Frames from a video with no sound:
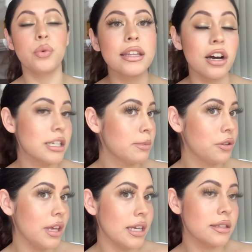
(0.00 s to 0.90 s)
With the hospital,
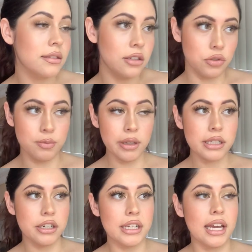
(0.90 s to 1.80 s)
they use
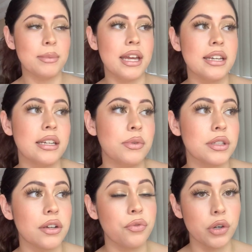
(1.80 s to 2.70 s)
military time, and it
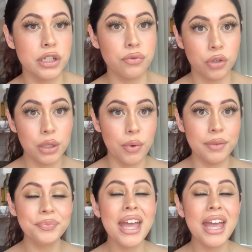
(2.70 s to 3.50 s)
was 1441.